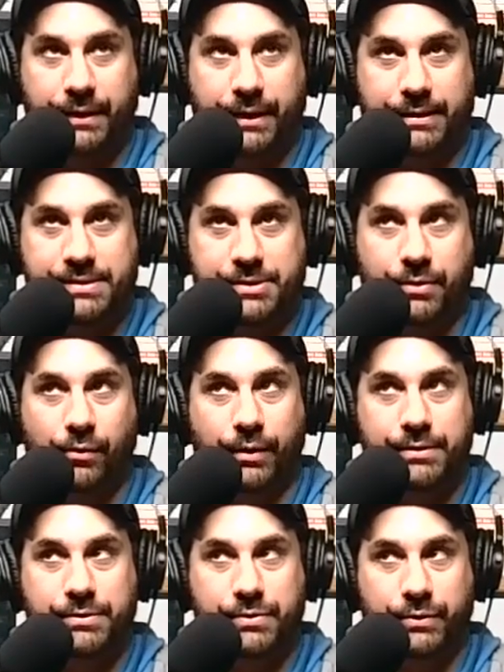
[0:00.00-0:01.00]
It's
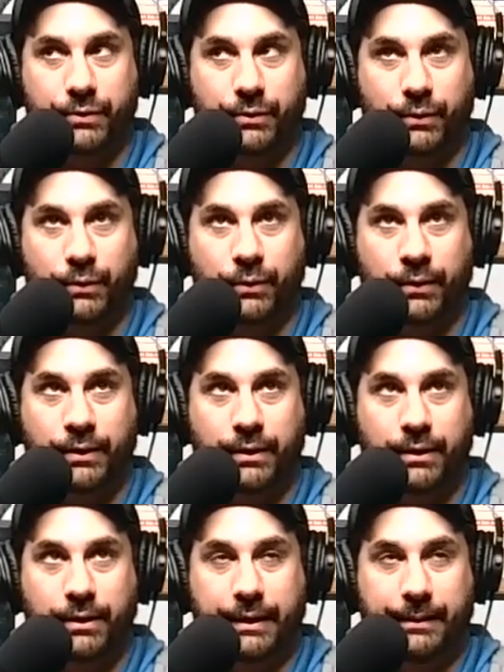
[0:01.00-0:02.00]
going to
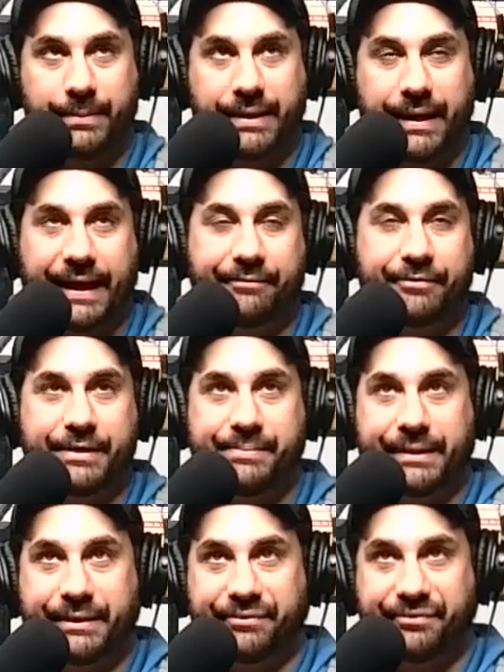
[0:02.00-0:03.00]
be every
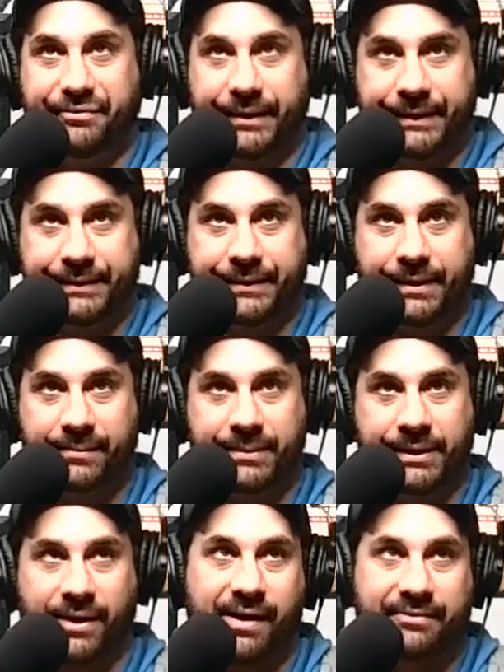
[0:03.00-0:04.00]
bit of fun
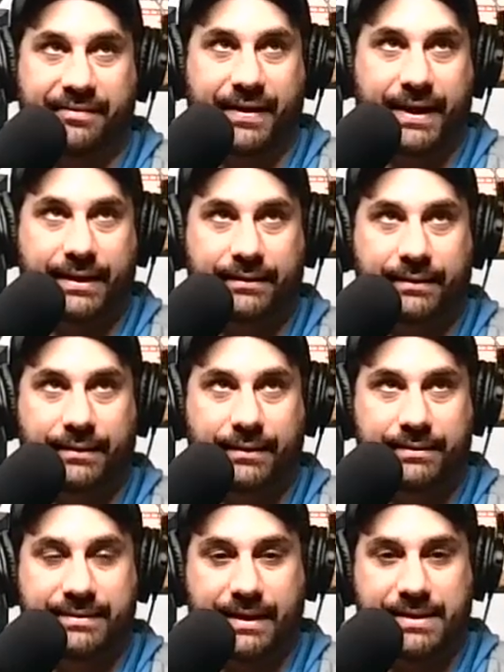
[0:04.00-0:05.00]
coming off that
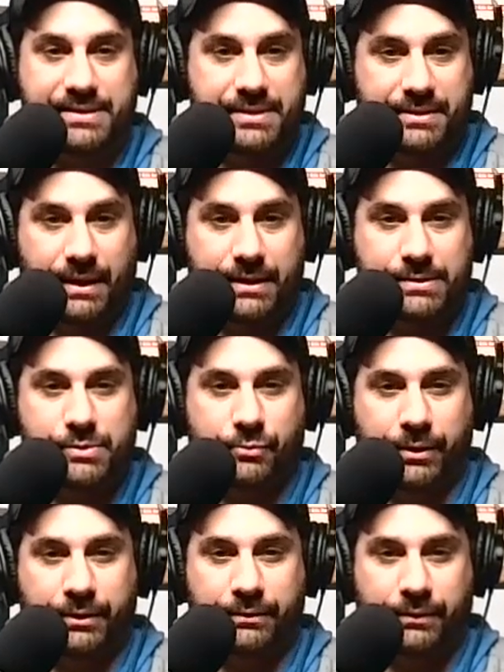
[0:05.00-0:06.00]
Tennessee Titans
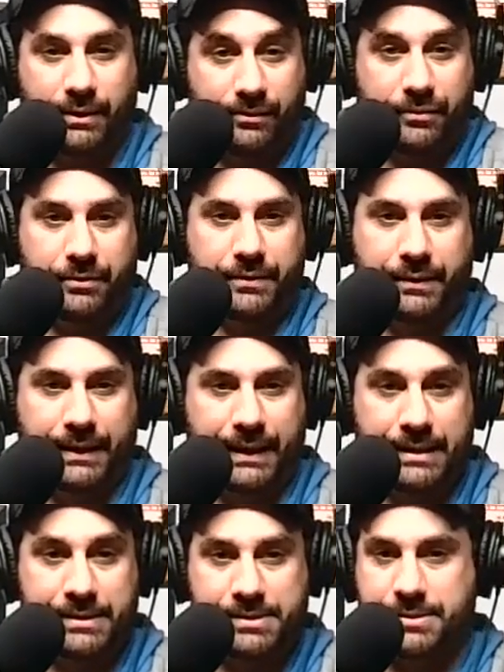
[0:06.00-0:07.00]
win if you're the
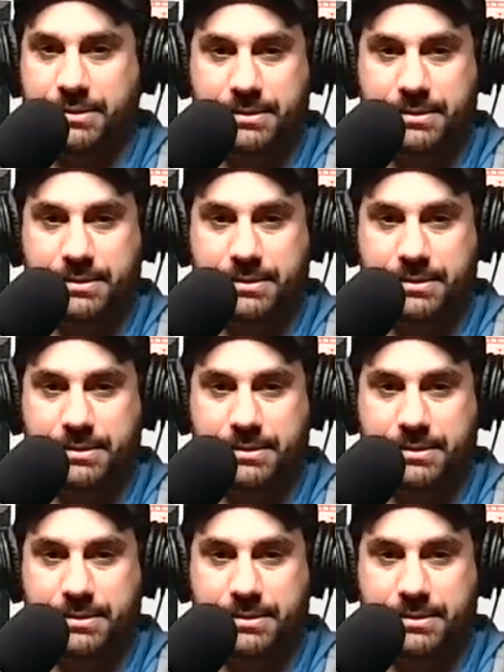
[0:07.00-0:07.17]
Lions,